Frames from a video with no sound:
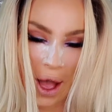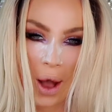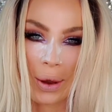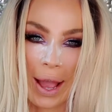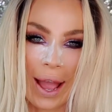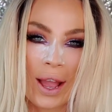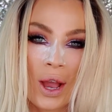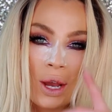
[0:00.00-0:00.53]

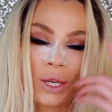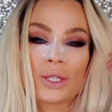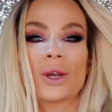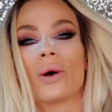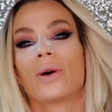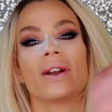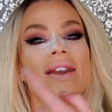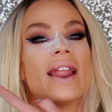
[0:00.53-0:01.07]
Okay,
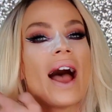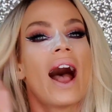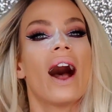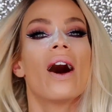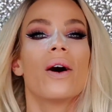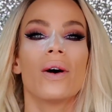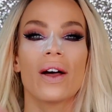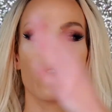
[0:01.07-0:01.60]
so
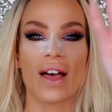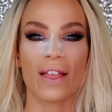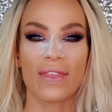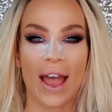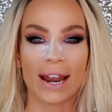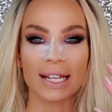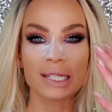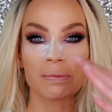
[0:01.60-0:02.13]
now that
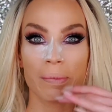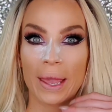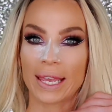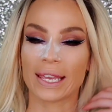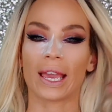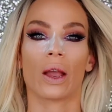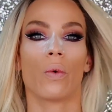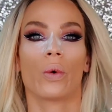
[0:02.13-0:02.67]
that is
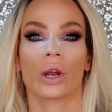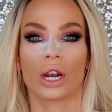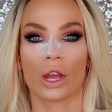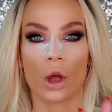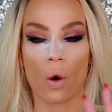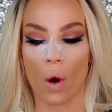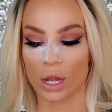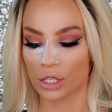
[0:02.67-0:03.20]
baking, we're gonna
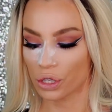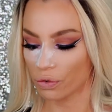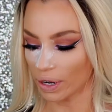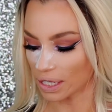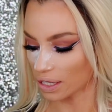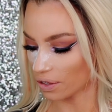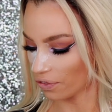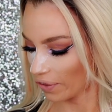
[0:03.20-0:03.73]
go on to the
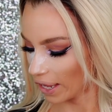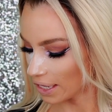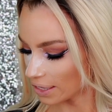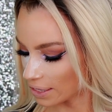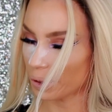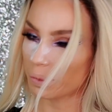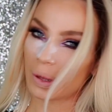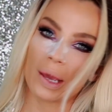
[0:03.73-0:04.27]
rest of the face.
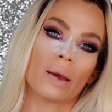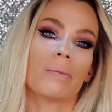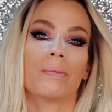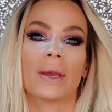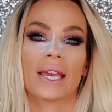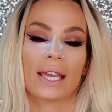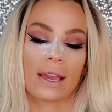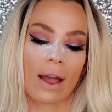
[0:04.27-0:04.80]
I'm gonna be
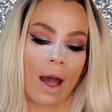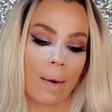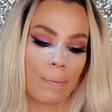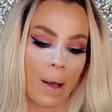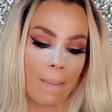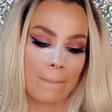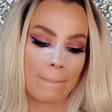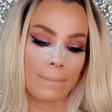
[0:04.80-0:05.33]
picking
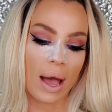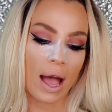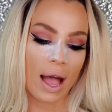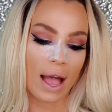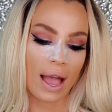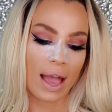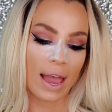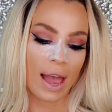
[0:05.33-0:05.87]
up
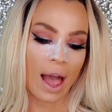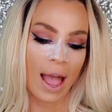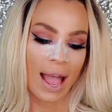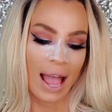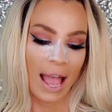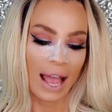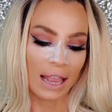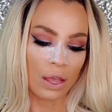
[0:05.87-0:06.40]
my
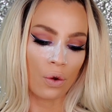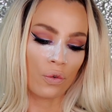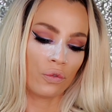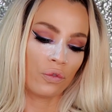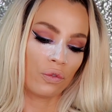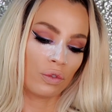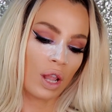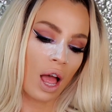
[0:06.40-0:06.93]
Hello
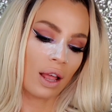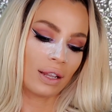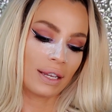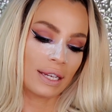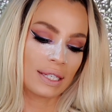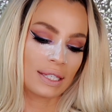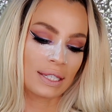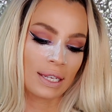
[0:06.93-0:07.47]

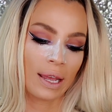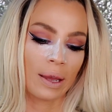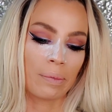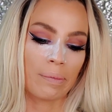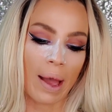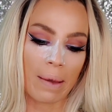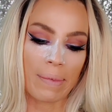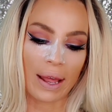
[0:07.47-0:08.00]
Flawless
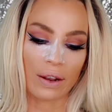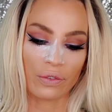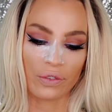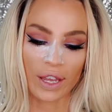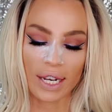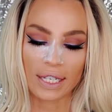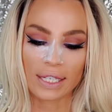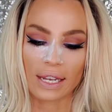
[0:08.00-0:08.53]
by
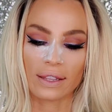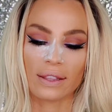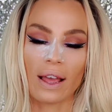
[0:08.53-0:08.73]
Benefit.